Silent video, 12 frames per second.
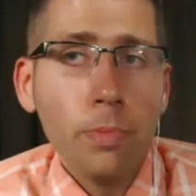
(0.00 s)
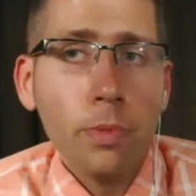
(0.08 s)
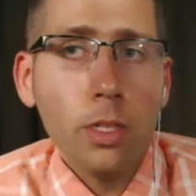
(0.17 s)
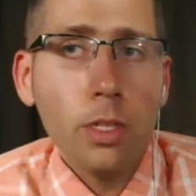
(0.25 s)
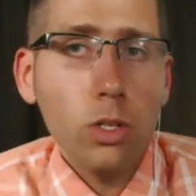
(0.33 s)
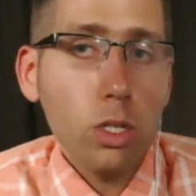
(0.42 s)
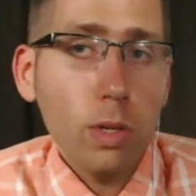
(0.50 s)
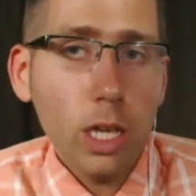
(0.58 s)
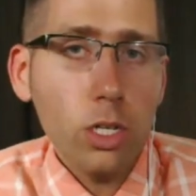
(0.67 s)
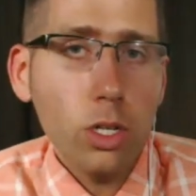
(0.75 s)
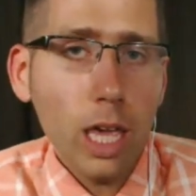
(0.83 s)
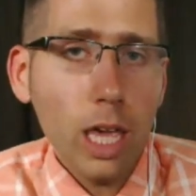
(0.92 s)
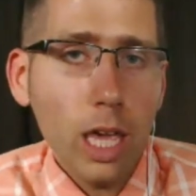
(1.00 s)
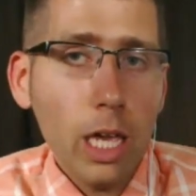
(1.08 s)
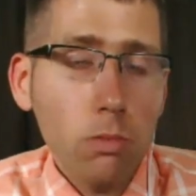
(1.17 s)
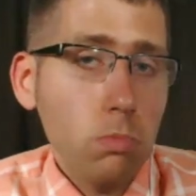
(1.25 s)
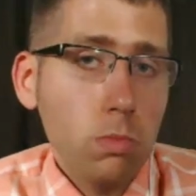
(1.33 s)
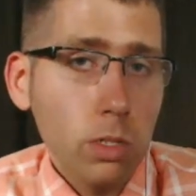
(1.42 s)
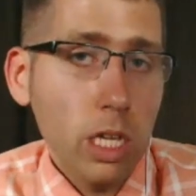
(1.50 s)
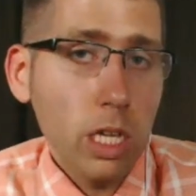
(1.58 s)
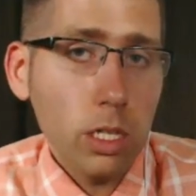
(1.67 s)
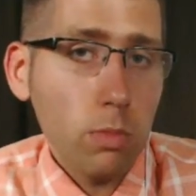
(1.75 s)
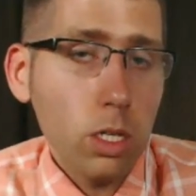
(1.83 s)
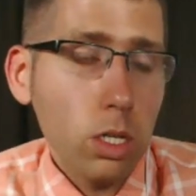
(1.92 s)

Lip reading: just because you can doesn't mean you